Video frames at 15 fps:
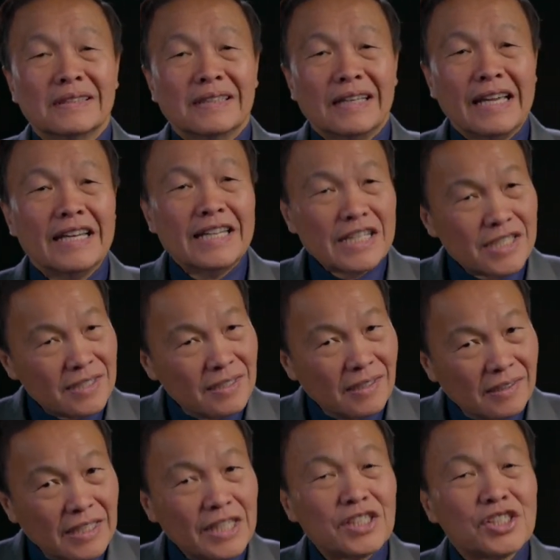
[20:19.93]
in this
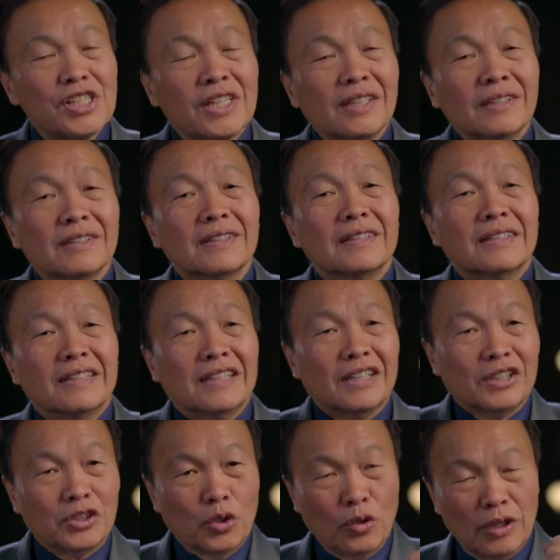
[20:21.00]
teaching
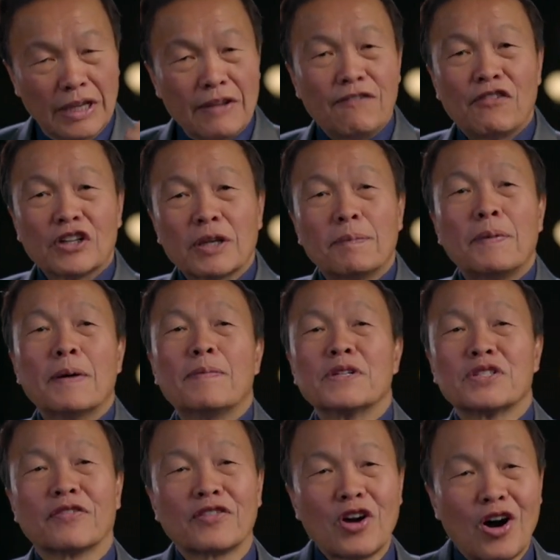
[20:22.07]
to live for the
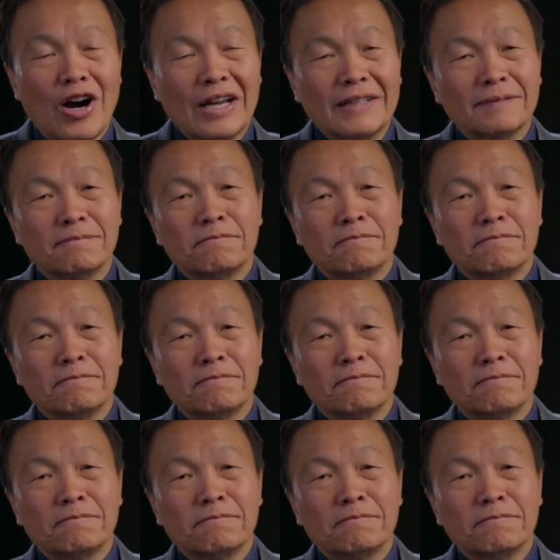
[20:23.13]
purpose of God.